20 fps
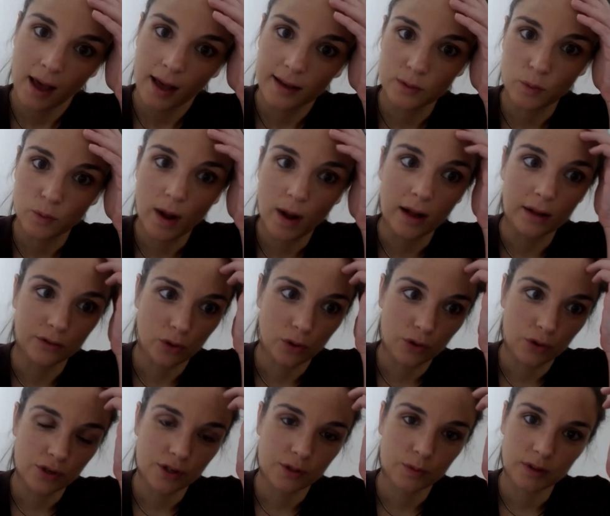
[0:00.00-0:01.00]
as well,
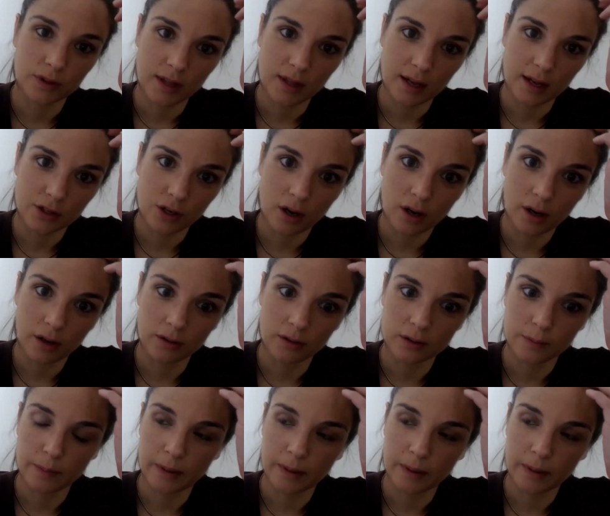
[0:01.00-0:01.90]
not just with their child.